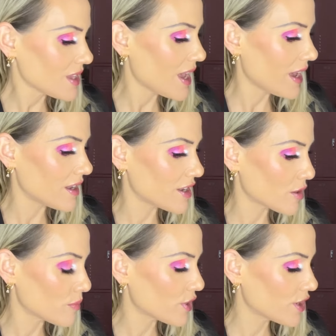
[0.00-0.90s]
At
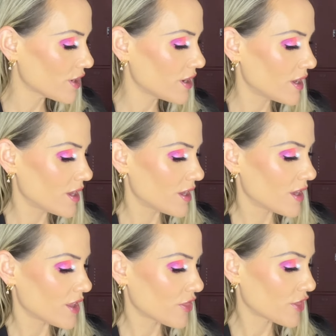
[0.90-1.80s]
number
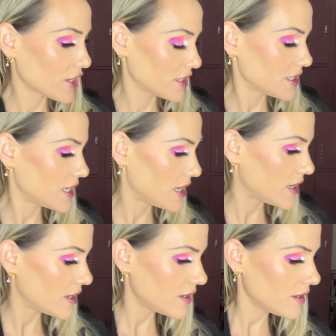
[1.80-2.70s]

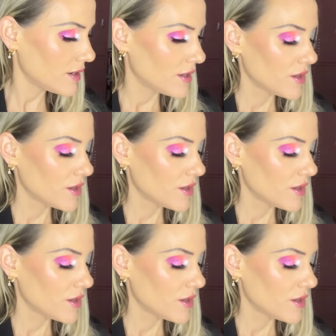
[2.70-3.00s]
13,